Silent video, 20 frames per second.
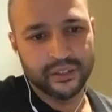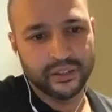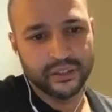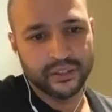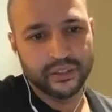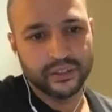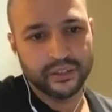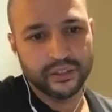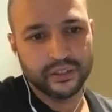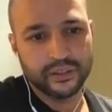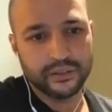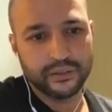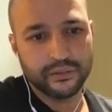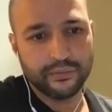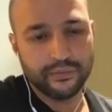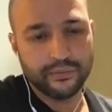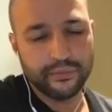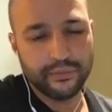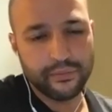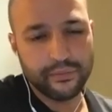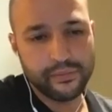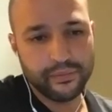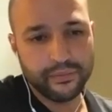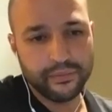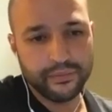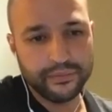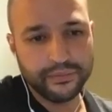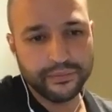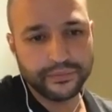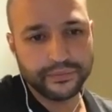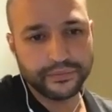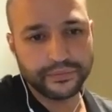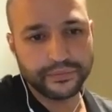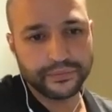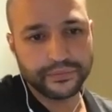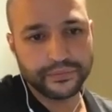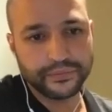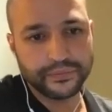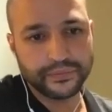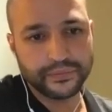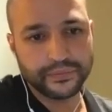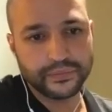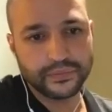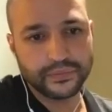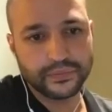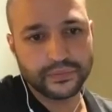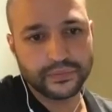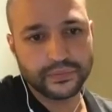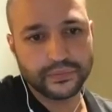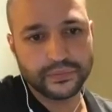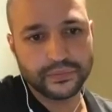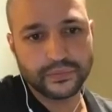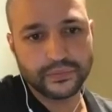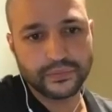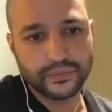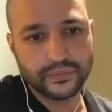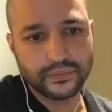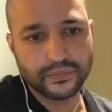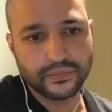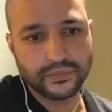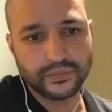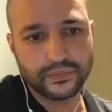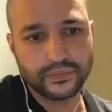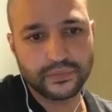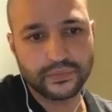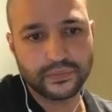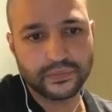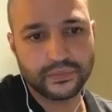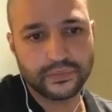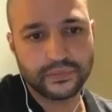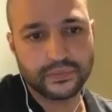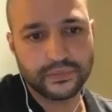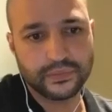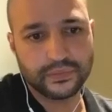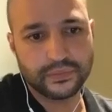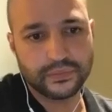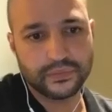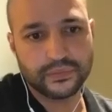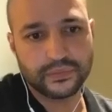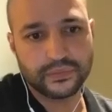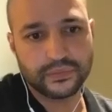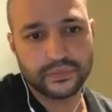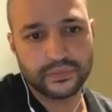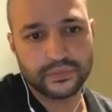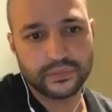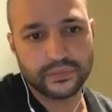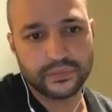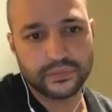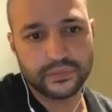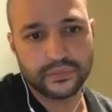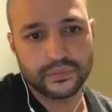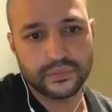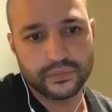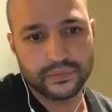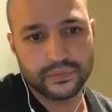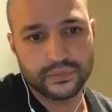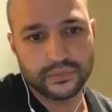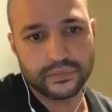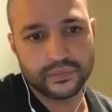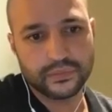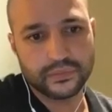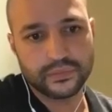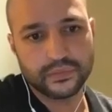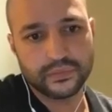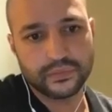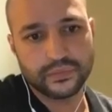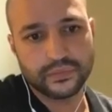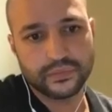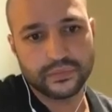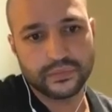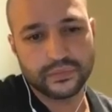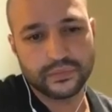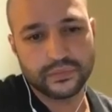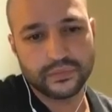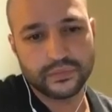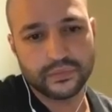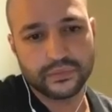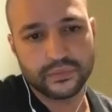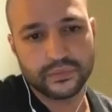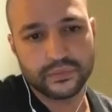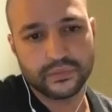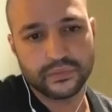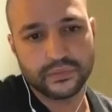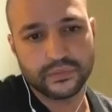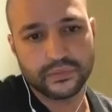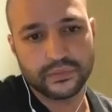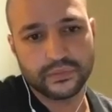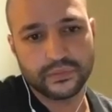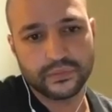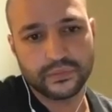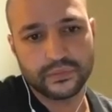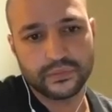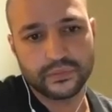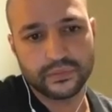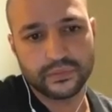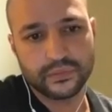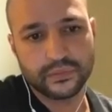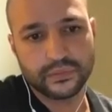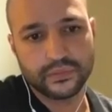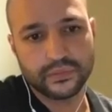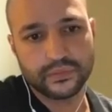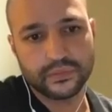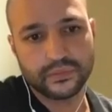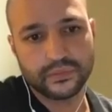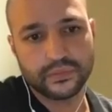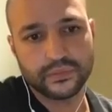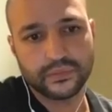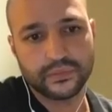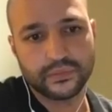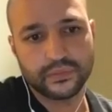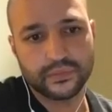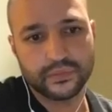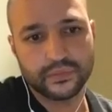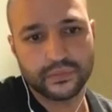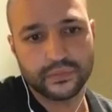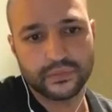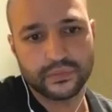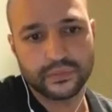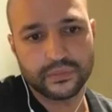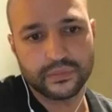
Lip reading: (not speaking)